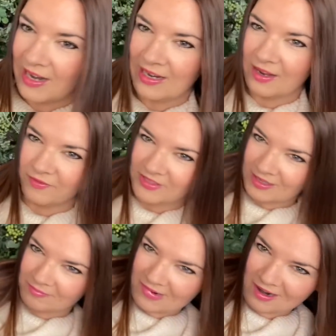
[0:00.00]
lift it.
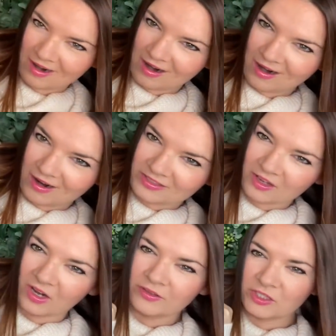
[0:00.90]
Arrgh. So I've got
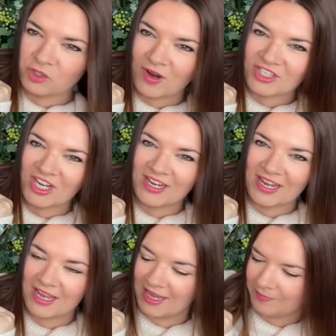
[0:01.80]
loads of treasure in
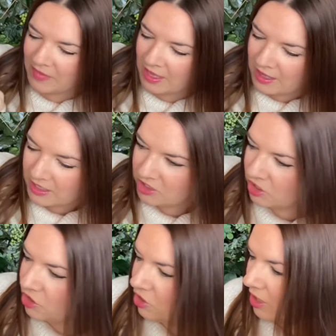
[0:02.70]
here to
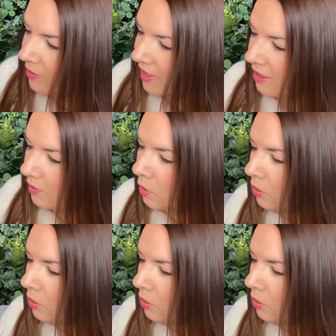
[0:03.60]
show you all